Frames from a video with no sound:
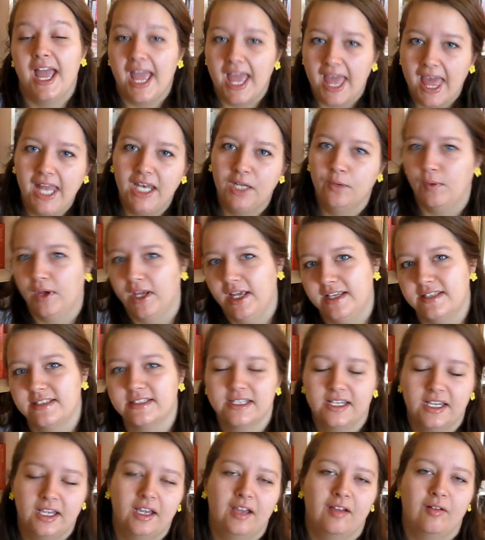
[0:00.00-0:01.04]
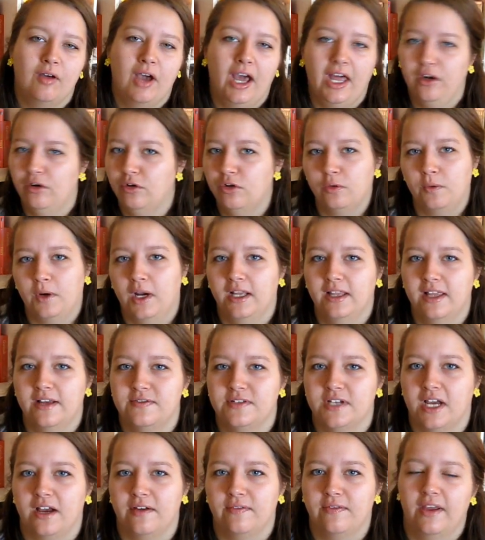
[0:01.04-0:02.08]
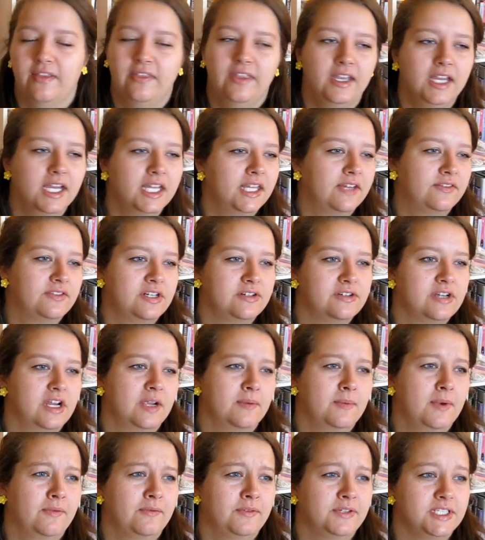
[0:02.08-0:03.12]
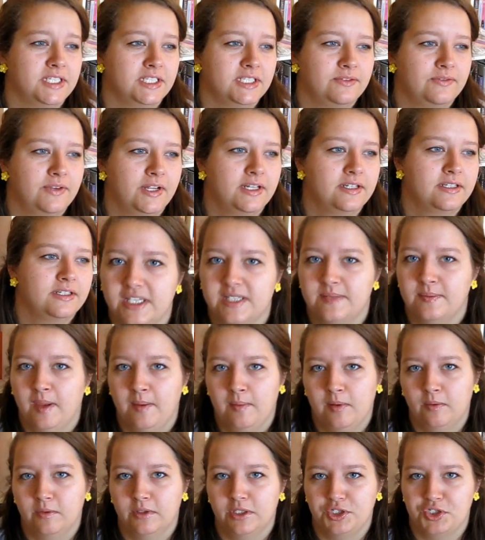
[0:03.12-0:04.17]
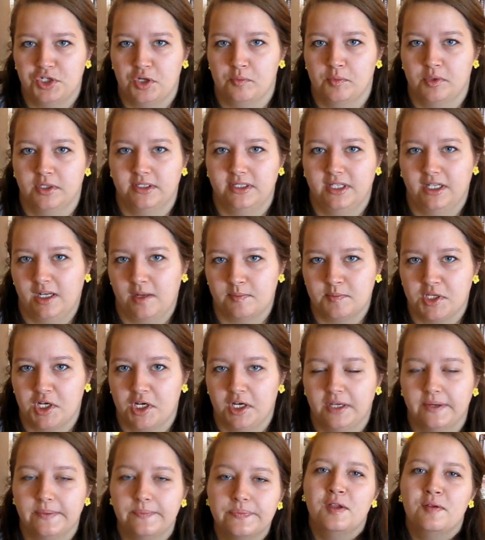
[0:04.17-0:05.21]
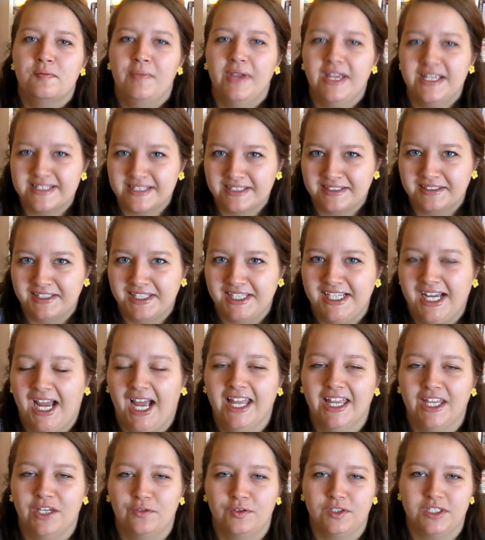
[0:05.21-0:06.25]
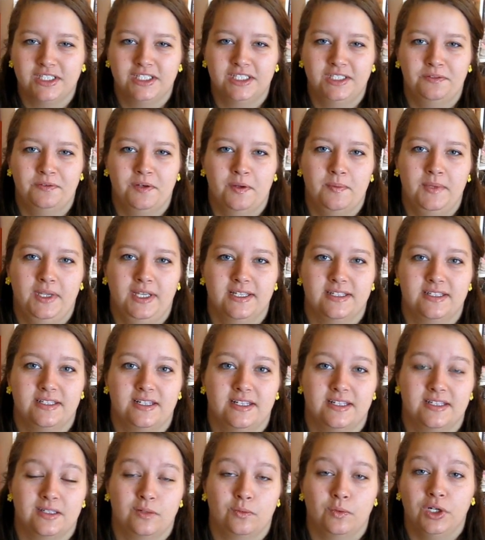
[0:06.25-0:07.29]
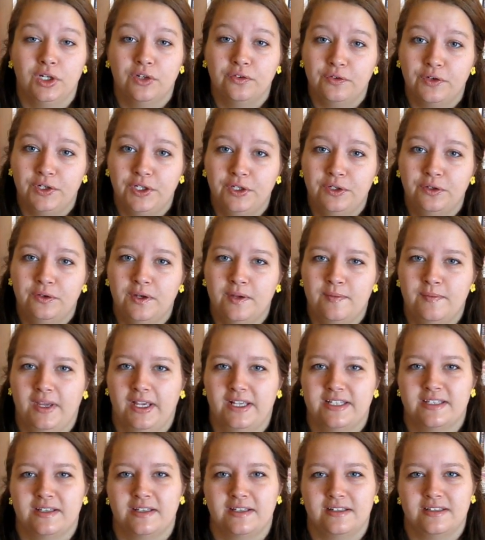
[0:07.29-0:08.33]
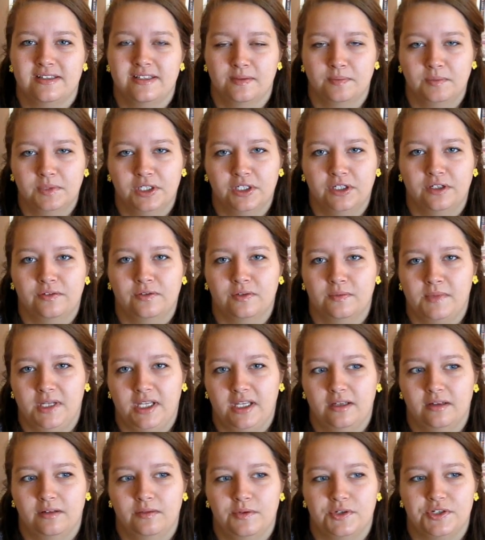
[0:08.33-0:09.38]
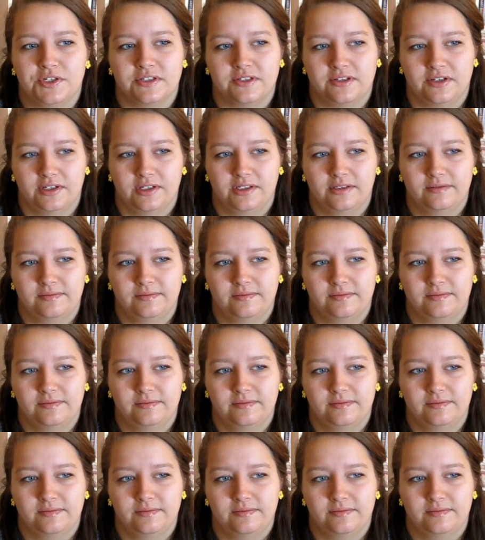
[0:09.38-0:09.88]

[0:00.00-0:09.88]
Anyways, I don't know where I left off. I think I left off talking about Fertility Friend. This may be really jumbled and I'm sorry. Basically, I like Fertility Friend because it does the work for you and makes it simpler for me, which is good.